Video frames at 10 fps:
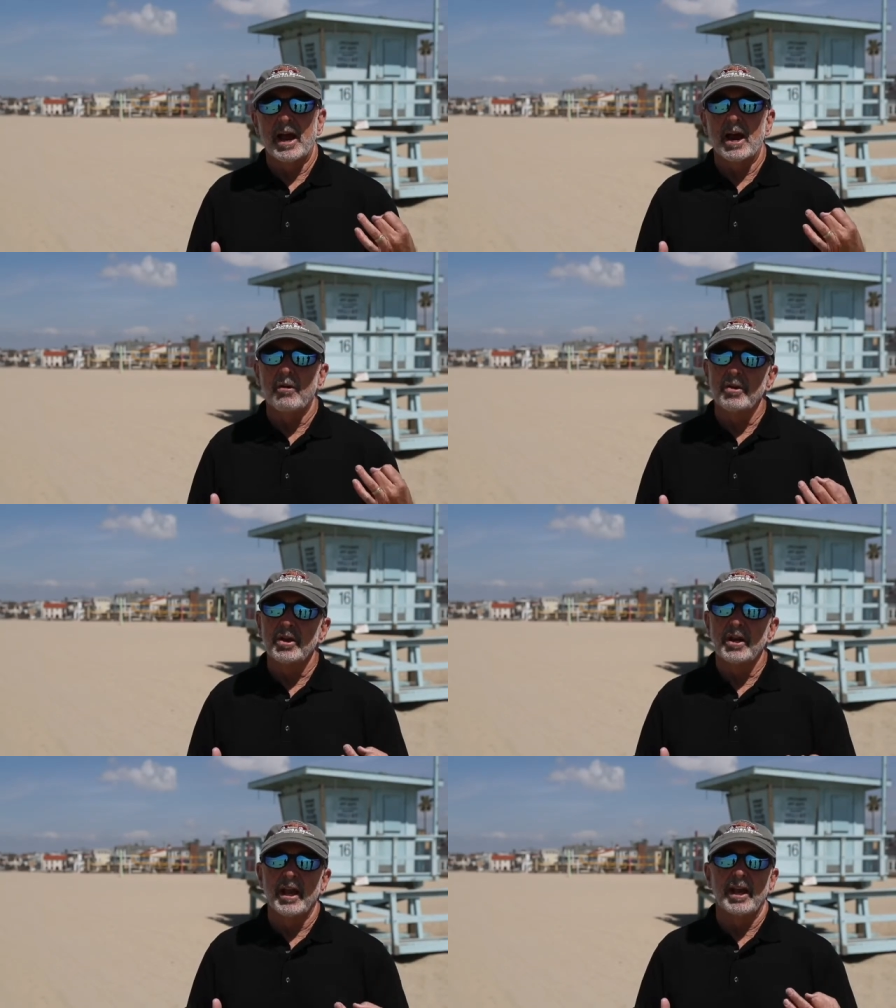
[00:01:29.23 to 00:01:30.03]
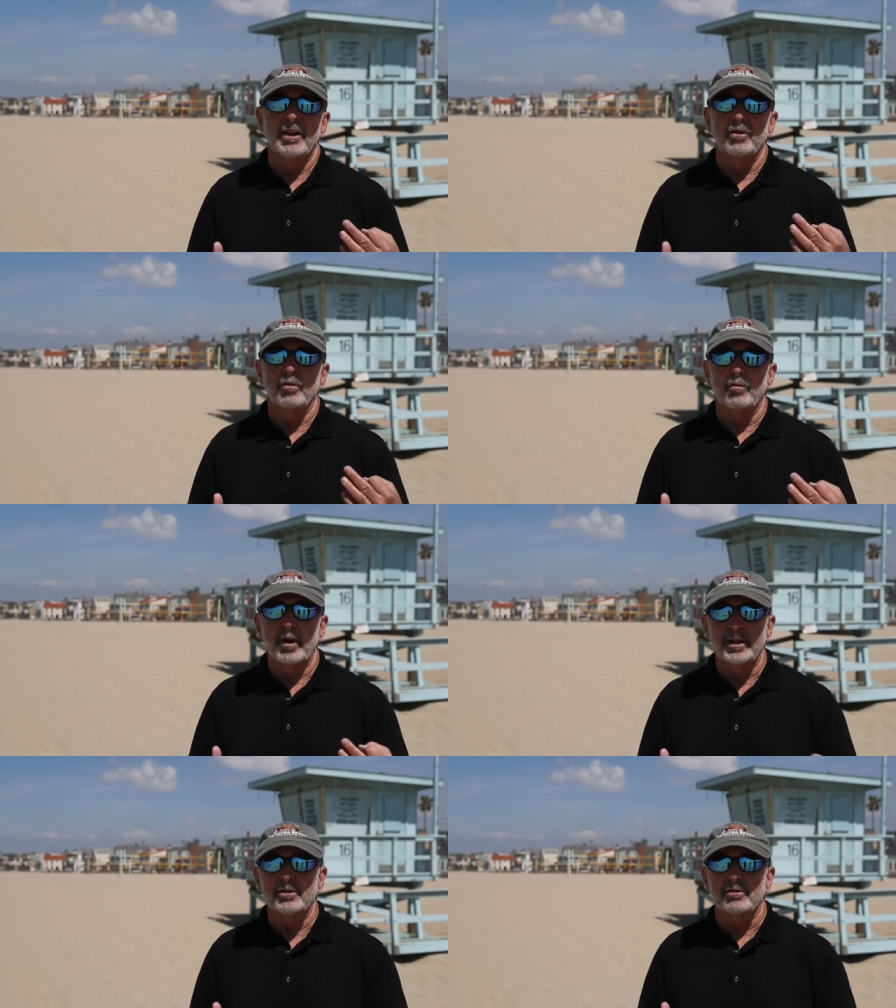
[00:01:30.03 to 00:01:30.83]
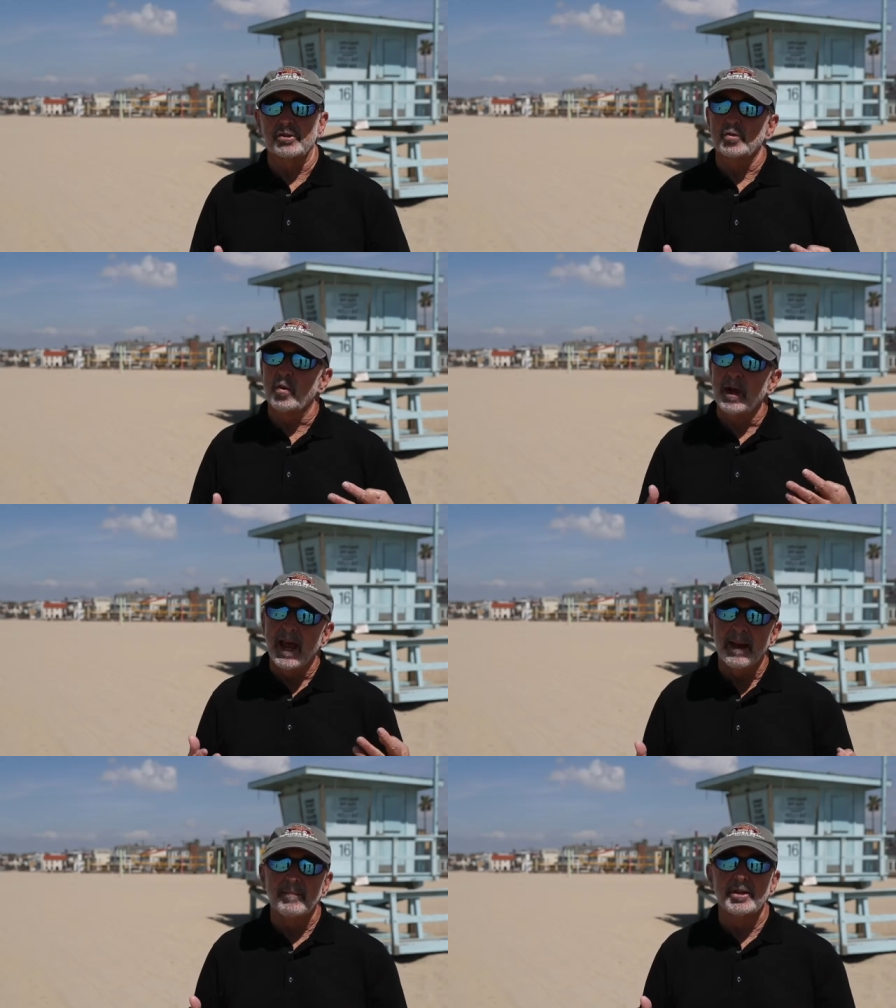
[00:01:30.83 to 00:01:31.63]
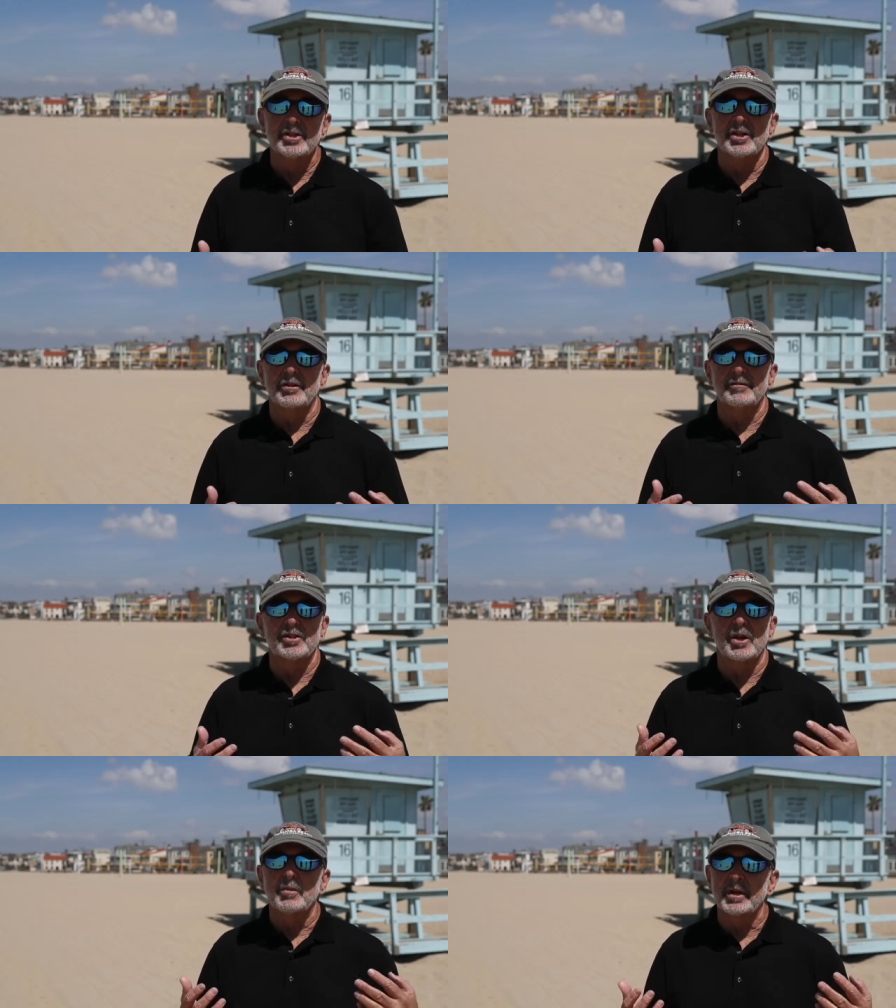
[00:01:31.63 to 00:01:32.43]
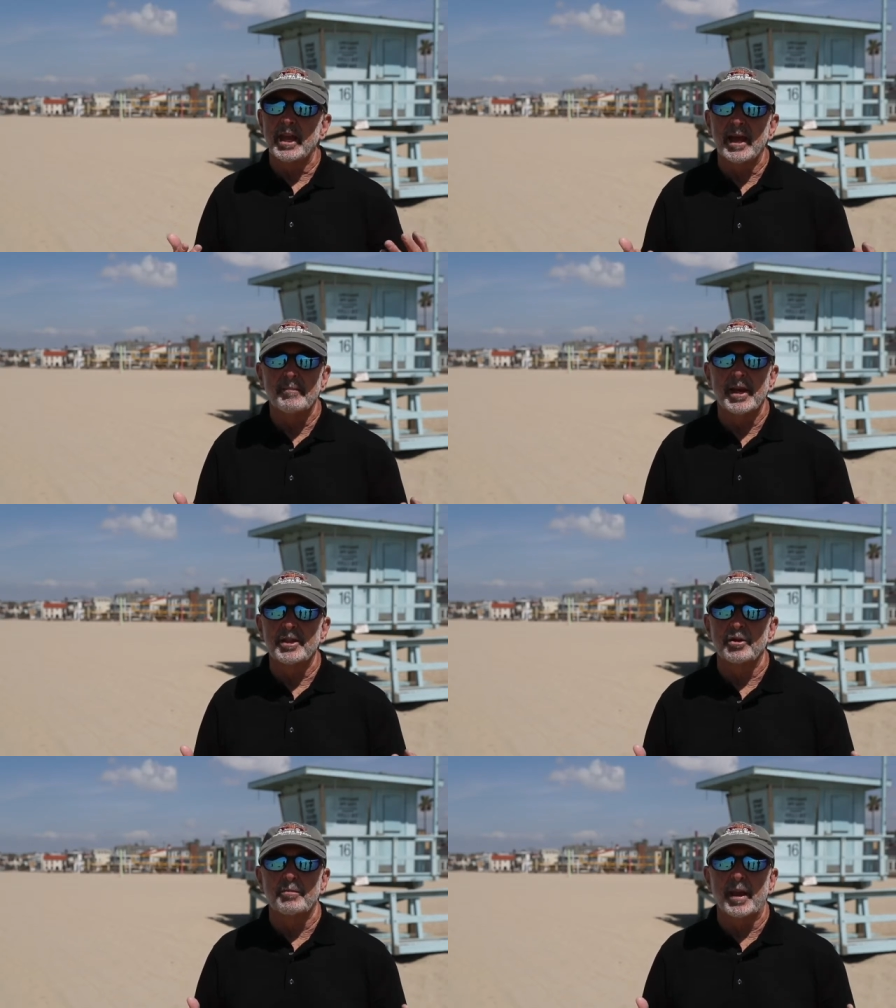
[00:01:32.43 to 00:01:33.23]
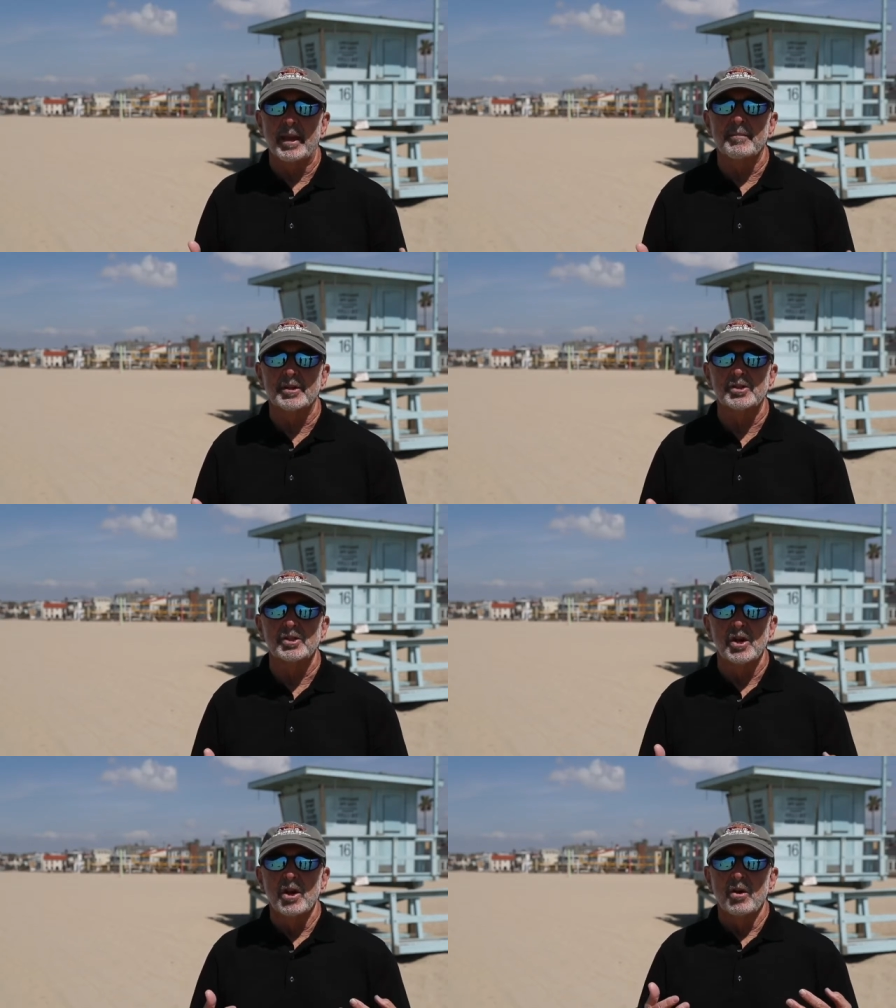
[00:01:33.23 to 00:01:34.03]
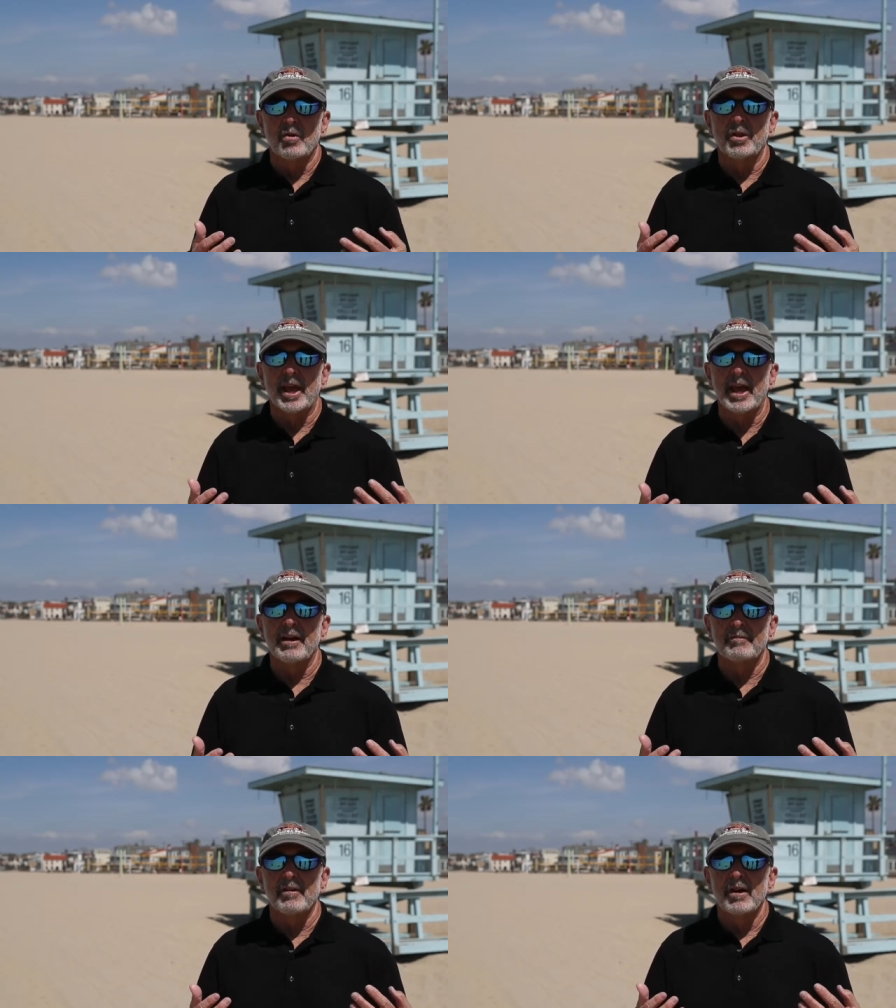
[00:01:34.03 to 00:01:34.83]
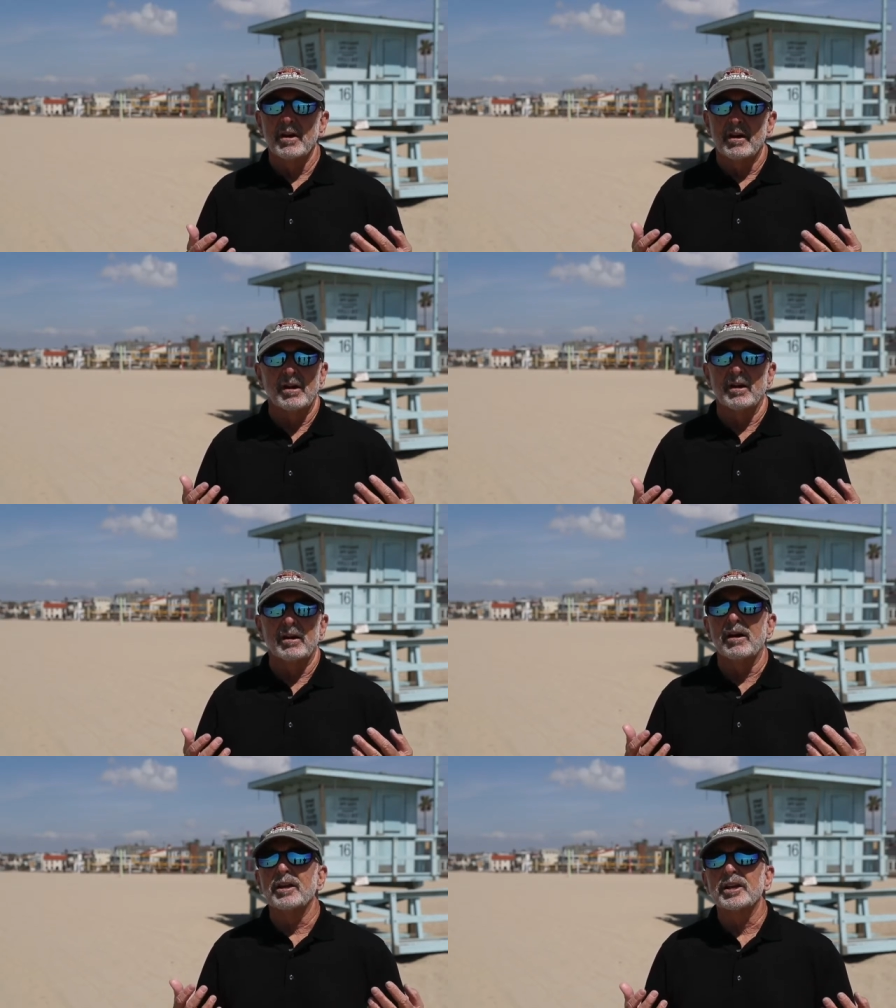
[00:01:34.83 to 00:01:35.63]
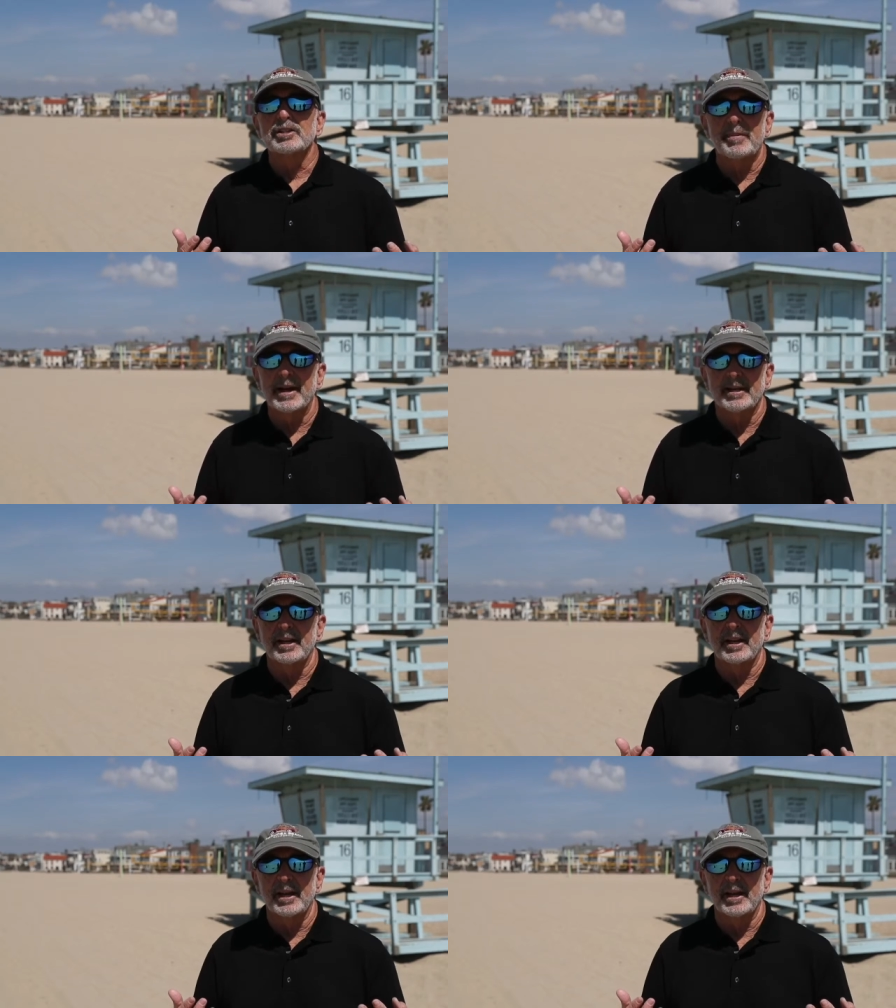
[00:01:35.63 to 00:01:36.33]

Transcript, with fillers: How are you going to handle rentals? What happens if someone can't make their payments or they have uh, unexpected